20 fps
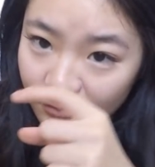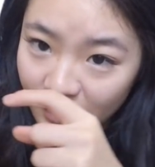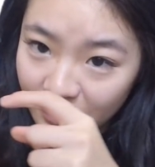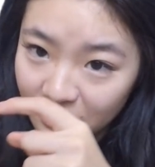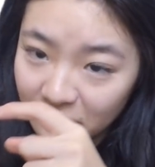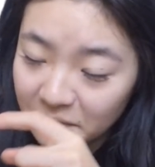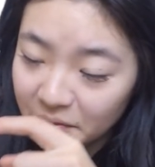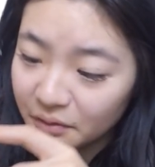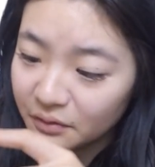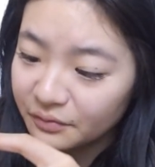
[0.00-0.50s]

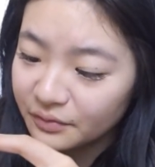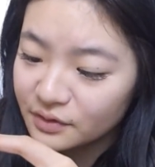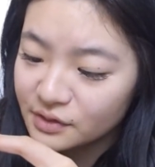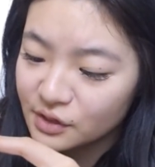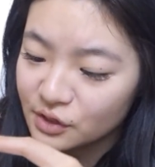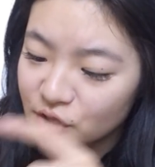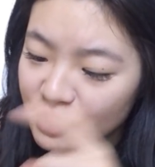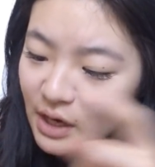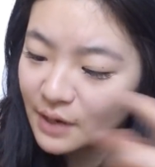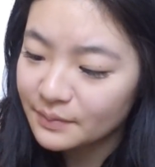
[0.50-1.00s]
Like the middle
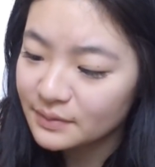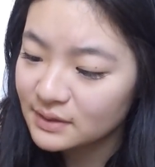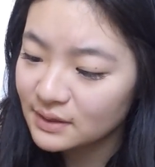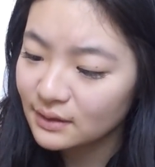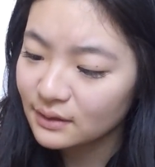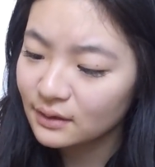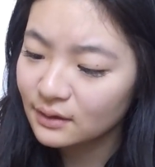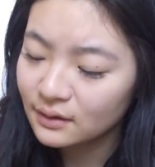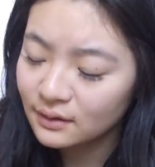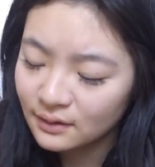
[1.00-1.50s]
feels like
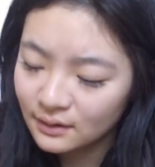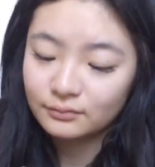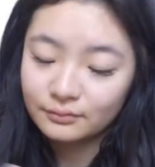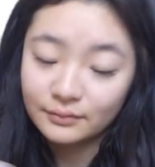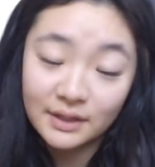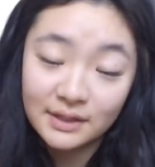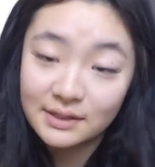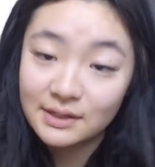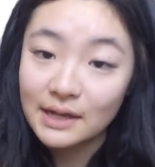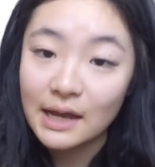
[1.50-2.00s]
chapstick.
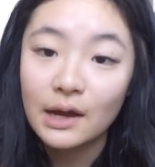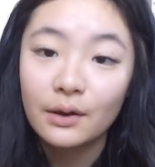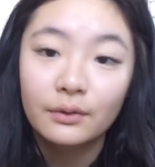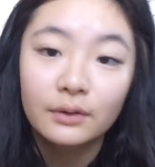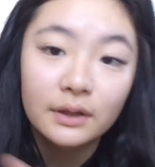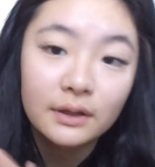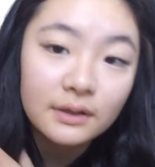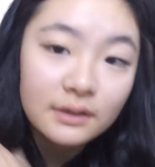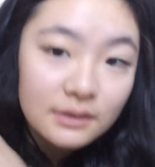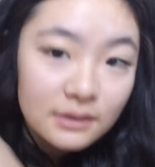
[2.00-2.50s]
Let's see how
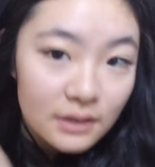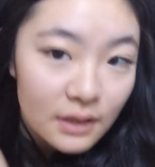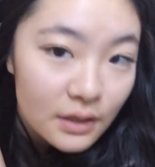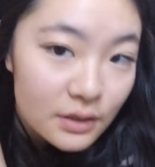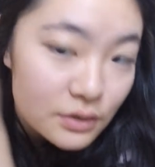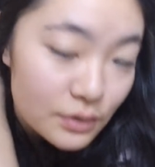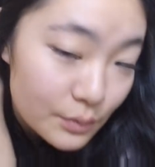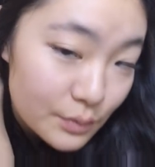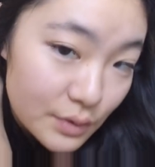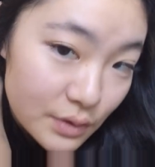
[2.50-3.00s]
it looks.
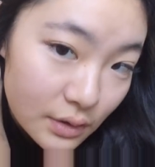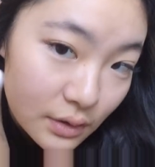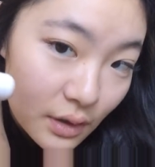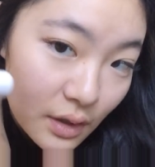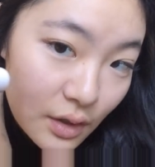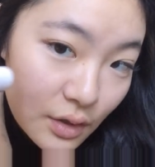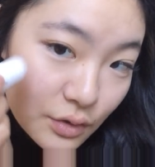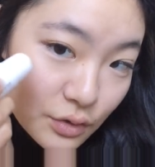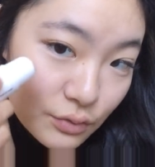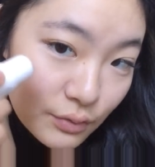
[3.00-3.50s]
So I'm just
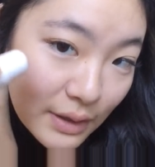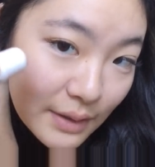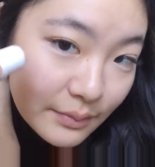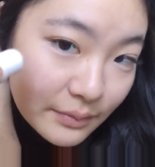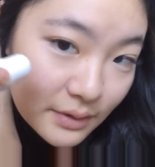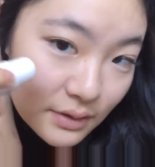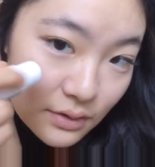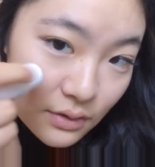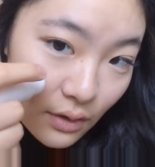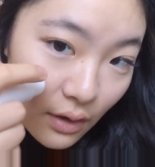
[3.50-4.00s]
gonna
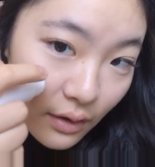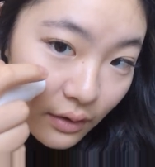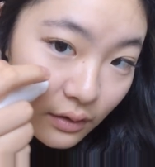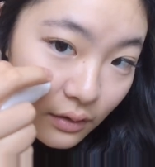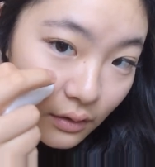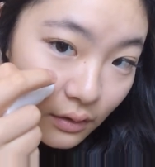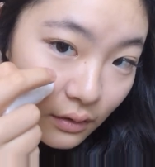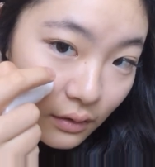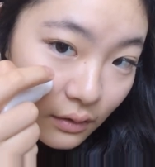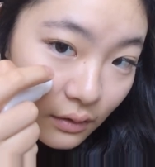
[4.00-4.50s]
swipe this
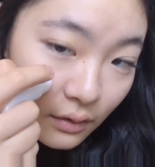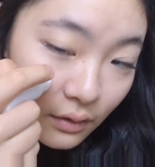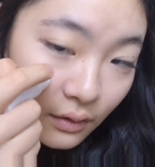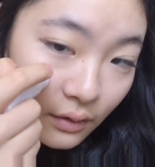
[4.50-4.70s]
on.